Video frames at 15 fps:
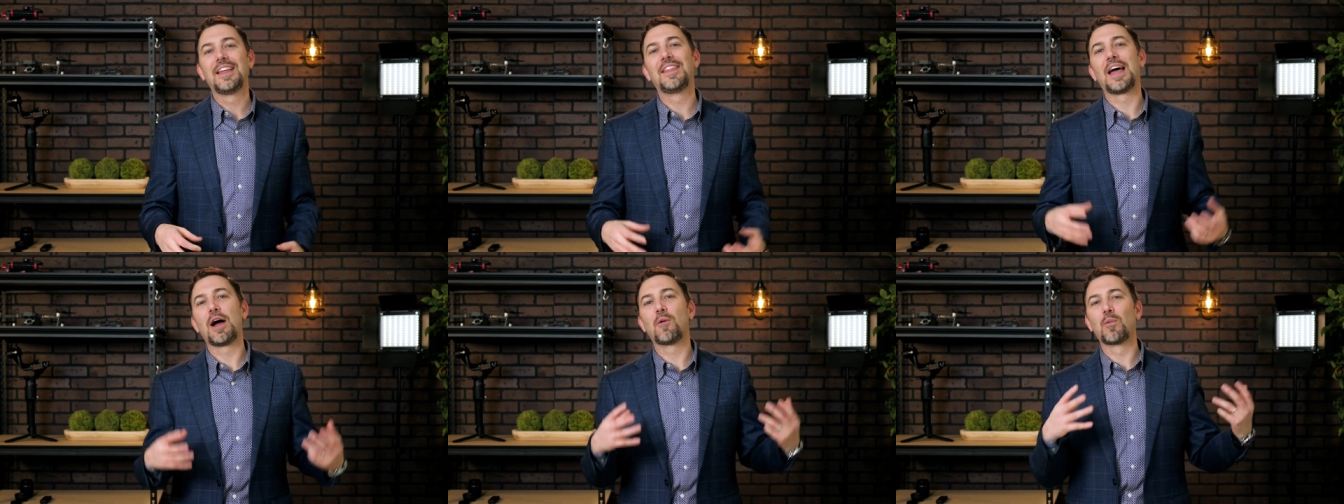
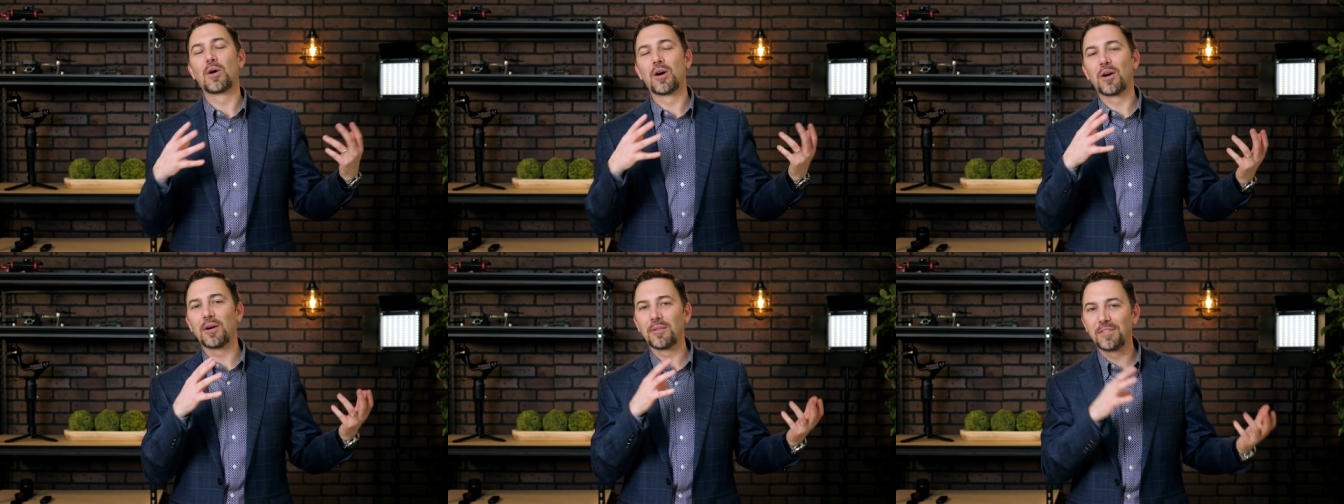that
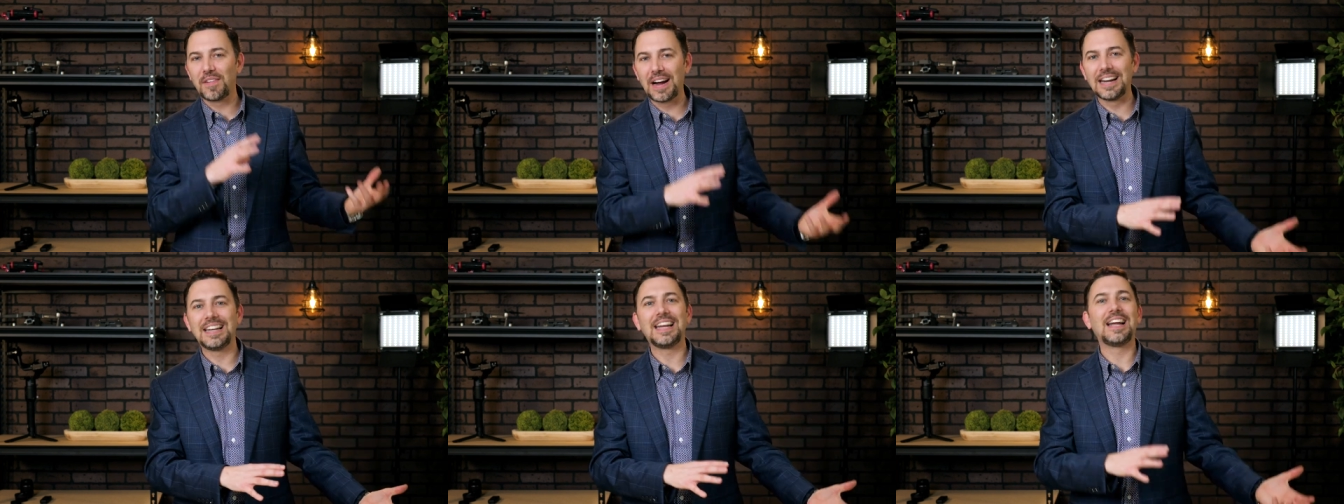we're
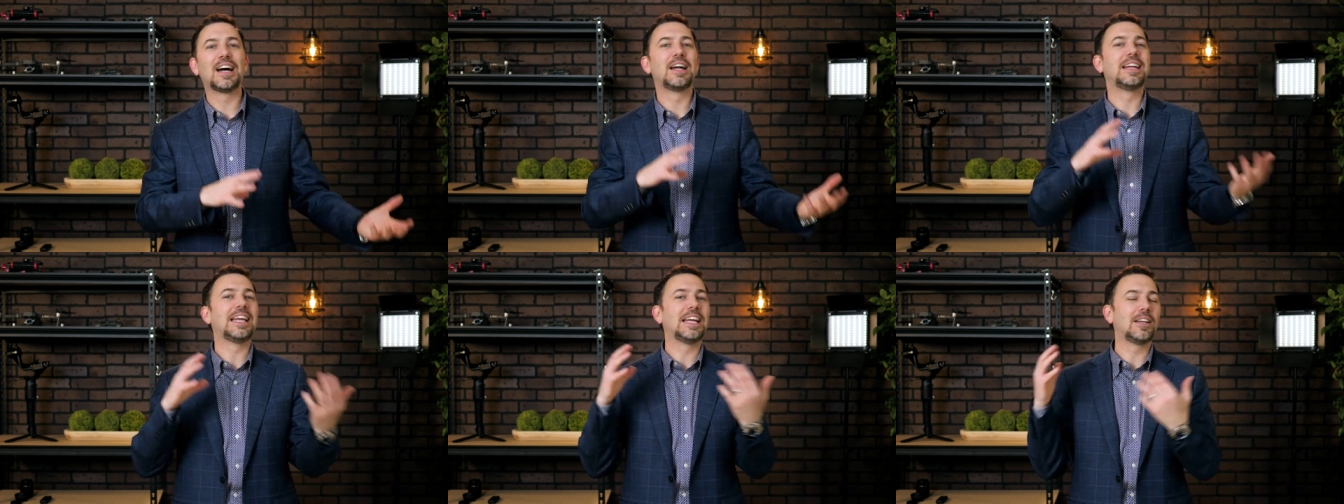finding
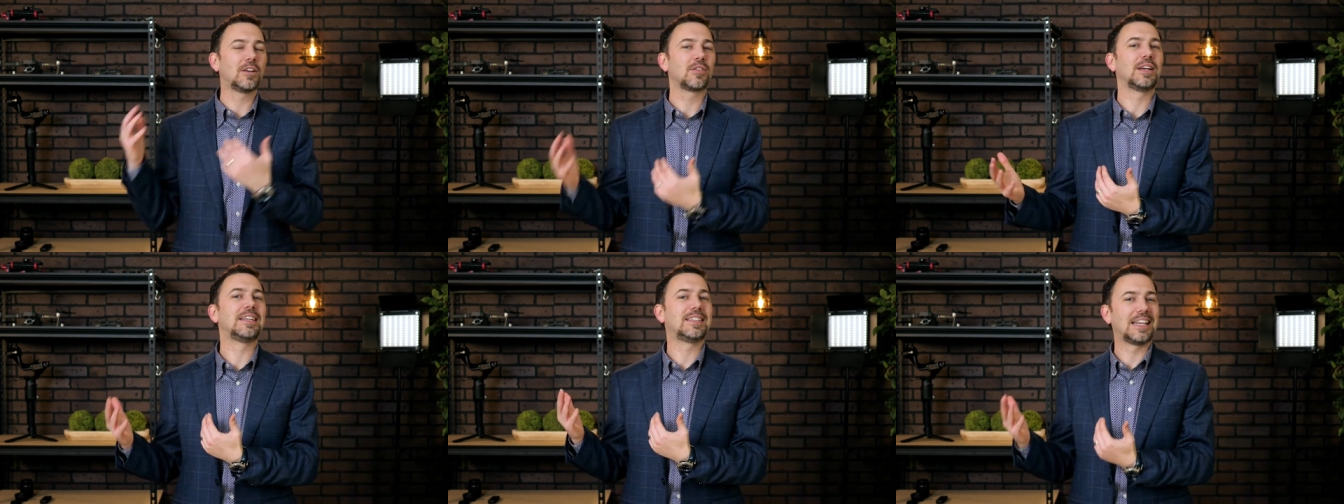an
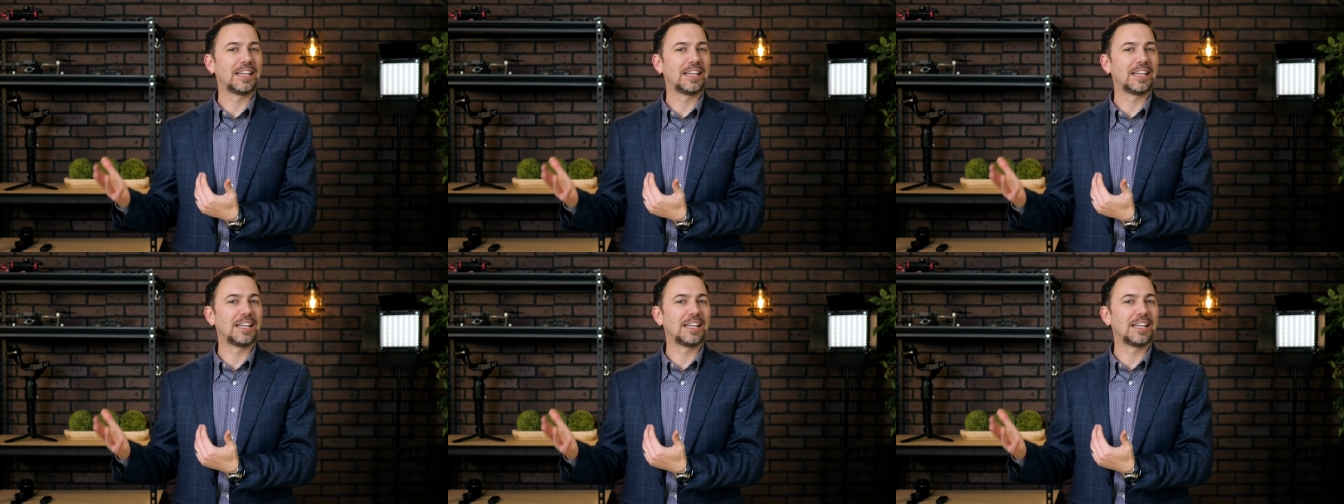increased